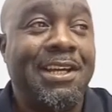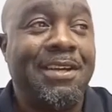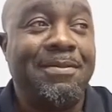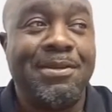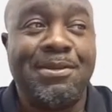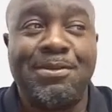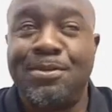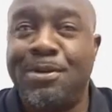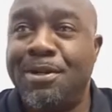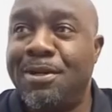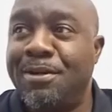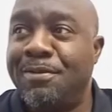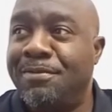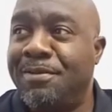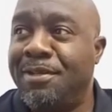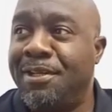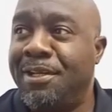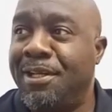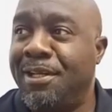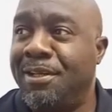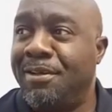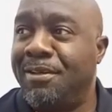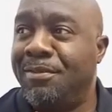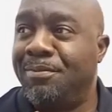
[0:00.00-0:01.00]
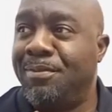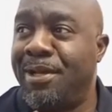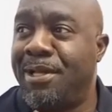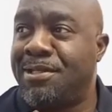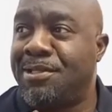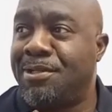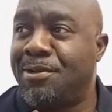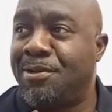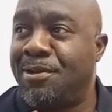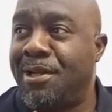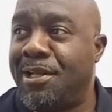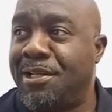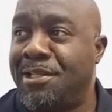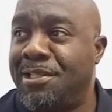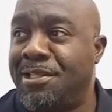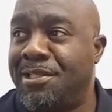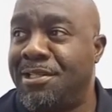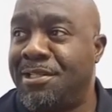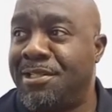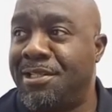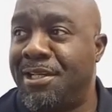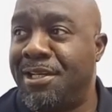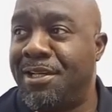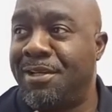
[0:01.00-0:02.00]
It's one of the best
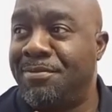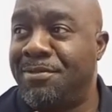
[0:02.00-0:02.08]
colleges